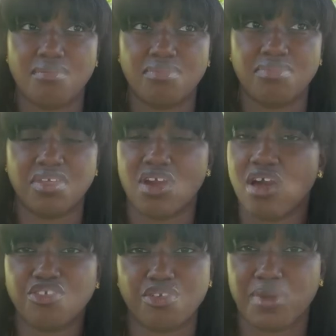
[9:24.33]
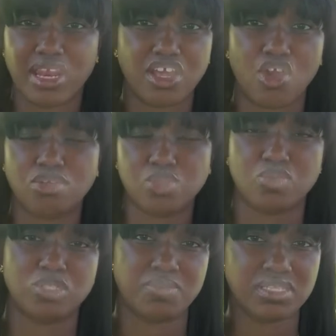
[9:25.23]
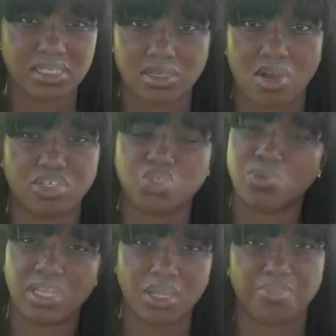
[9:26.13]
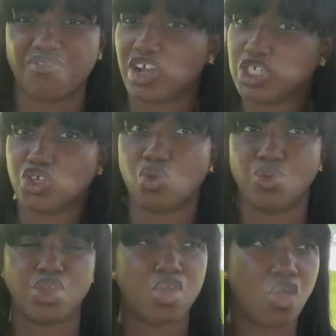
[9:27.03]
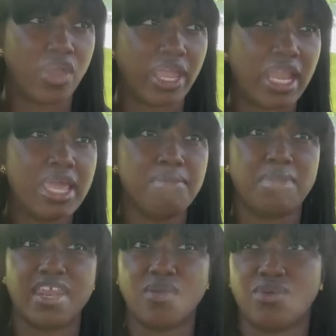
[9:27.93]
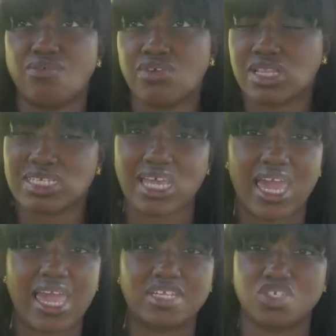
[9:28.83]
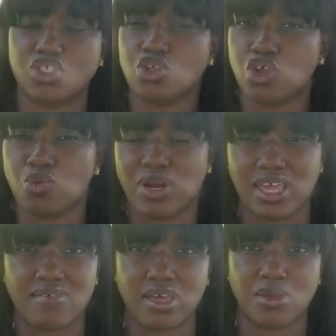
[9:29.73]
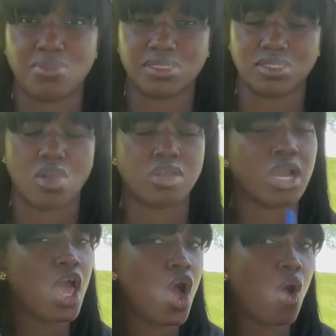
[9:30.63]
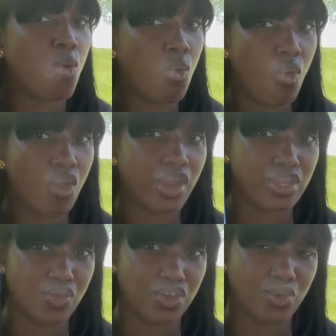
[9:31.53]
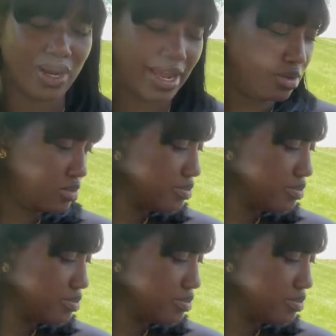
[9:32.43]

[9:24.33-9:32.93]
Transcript: the other remaining could go towards business cards. You want to look professional when you're meeting with real estate agents. You want to give out your business card. Or you could do what I do.